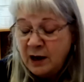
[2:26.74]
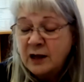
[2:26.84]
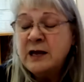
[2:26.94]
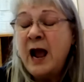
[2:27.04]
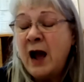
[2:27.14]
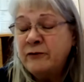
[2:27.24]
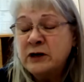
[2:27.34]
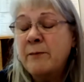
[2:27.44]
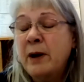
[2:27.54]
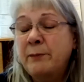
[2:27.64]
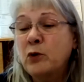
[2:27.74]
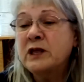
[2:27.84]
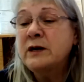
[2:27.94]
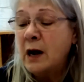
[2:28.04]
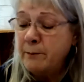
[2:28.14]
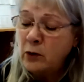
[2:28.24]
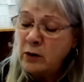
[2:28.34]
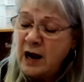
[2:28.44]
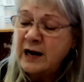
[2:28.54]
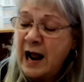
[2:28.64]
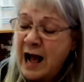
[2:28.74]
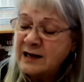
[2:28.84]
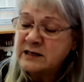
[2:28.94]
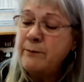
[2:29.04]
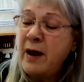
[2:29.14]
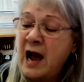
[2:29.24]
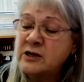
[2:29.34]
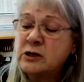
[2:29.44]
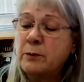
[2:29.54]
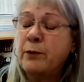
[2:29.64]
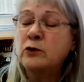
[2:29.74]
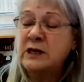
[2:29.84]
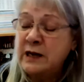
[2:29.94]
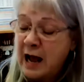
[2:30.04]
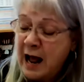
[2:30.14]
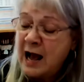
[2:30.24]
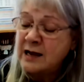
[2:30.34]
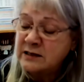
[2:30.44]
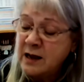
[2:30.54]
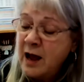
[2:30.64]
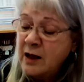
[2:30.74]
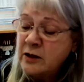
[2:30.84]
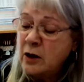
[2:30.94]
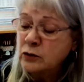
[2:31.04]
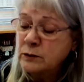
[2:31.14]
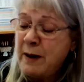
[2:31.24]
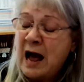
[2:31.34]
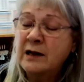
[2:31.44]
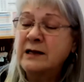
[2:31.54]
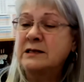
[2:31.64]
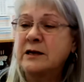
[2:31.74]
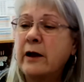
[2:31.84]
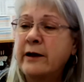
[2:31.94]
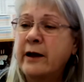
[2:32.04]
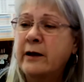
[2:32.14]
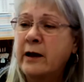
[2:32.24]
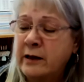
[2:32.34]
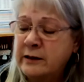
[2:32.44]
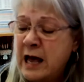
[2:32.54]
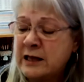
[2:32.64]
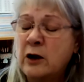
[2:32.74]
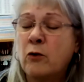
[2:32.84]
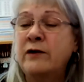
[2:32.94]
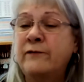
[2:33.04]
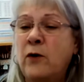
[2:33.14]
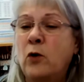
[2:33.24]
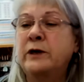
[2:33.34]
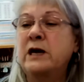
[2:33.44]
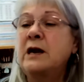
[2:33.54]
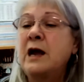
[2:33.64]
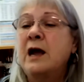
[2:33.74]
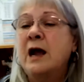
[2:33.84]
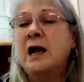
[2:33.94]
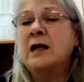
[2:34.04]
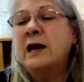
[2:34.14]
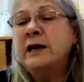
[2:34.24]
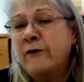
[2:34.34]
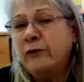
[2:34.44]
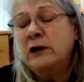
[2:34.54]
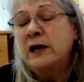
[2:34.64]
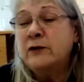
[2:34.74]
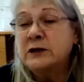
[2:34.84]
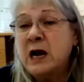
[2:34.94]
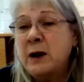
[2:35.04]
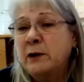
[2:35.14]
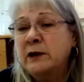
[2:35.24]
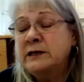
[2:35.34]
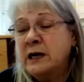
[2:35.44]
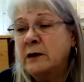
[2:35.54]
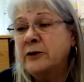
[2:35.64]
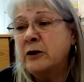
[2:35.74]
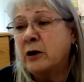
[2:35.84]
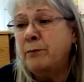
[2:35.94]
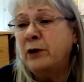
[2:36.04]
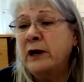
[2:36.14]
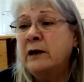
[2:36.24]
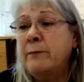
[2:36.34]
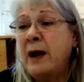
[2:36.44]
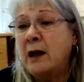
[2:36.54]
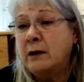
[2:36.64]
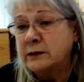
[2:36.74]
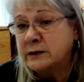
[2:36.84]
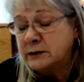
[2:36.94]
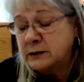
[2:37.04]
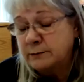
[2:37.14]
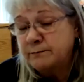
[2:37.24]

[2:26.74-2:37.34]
They have to come up with a number, and it has to match the person that has those ballots that they're unfolding. And they never leave the table until they're completely balanced.